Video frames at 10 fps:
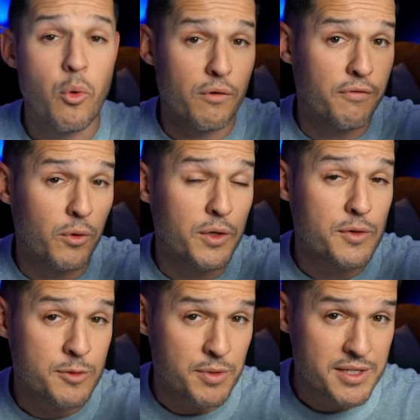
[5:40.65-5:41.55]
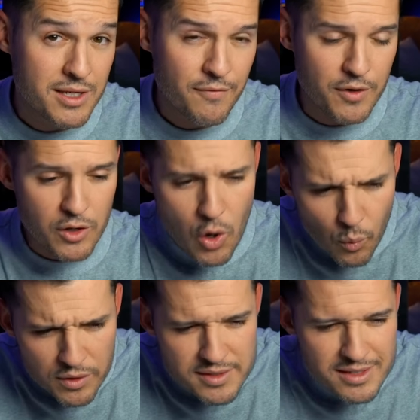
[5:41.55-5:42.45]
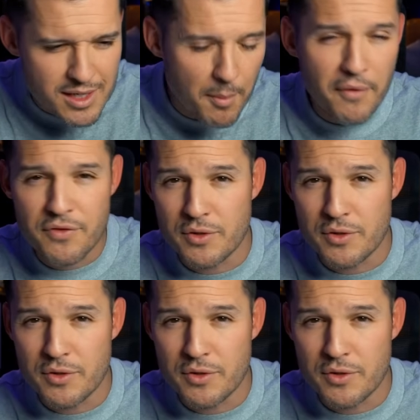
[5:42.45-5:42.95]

portfolio specific with some of